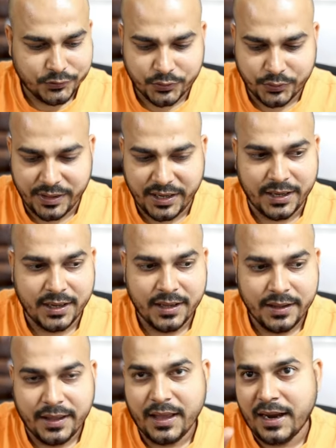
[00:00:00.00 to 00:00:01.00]
3.
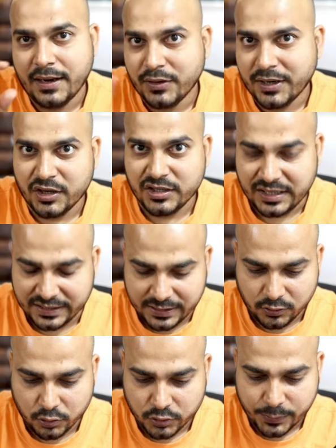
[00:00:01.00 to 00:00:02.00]
And you can all,
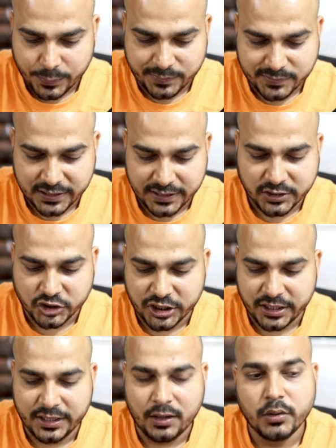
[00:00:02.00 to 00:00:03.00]
again go to the website and
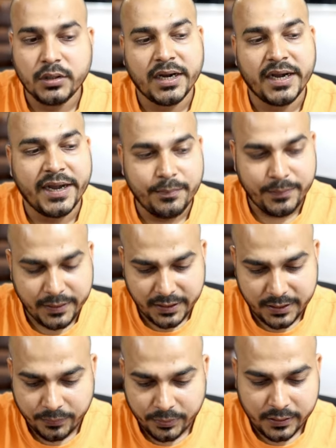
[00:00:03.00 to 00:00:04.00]
check it out.
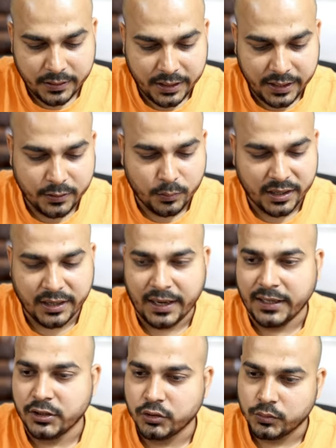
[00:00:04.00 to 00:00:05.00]
8b
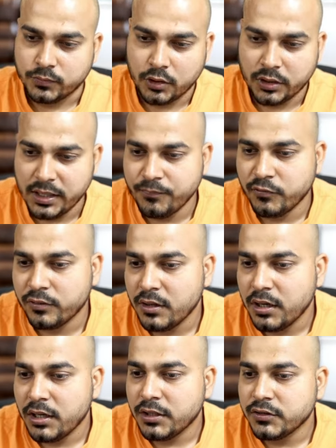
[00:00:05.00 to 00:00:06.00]
8192 okay
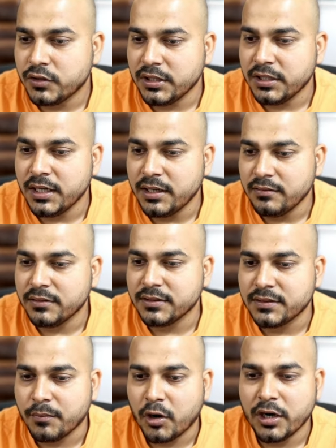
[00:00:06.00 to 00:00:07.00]
so here
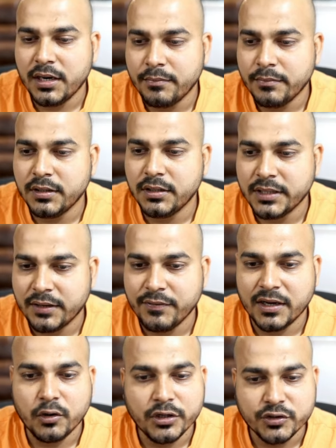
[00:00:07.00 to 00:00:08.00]
is the model number that
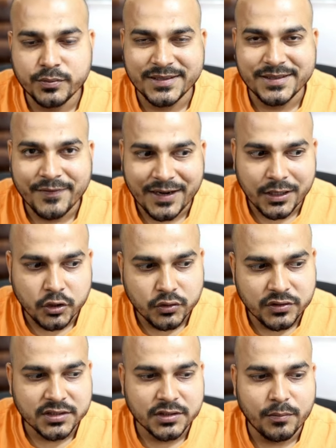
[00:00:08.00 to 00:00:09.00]
we are going to specifically
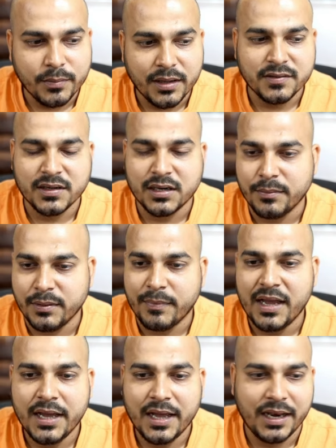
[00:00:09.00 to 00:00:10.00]
use this will basically be
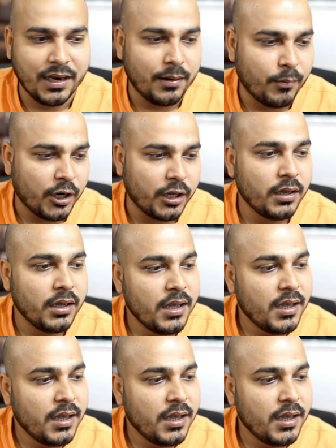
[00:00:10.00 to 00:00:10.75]
my llm model